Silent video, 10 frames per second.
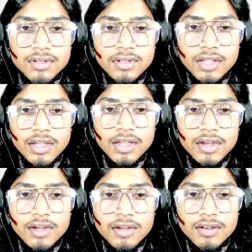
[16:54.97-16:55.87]

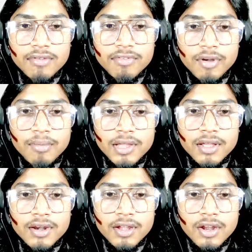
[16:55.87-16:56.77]
and from
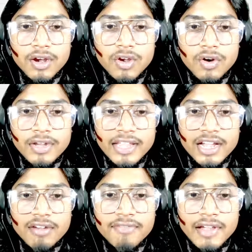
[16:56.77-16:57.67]
here not
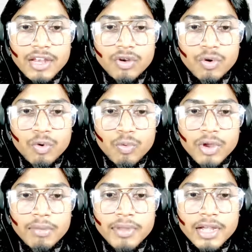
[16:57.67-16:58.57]
taken value
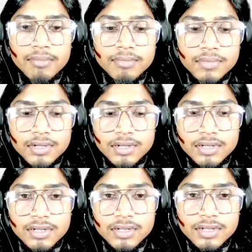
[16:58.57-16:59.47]
will become
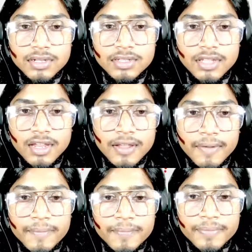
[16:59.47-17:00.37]
3.
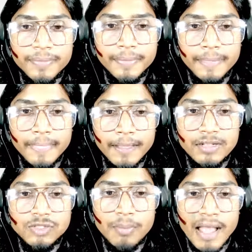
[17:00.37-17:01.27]

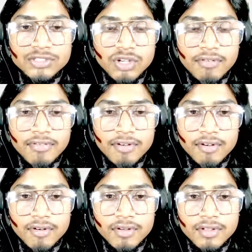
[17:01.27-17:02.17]
So max of
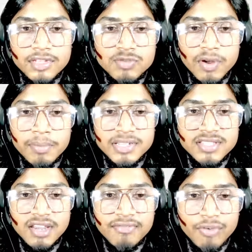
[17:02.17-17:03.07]
this 1 plus
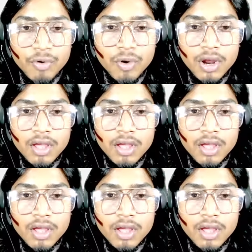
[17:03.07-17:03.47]
3, 4,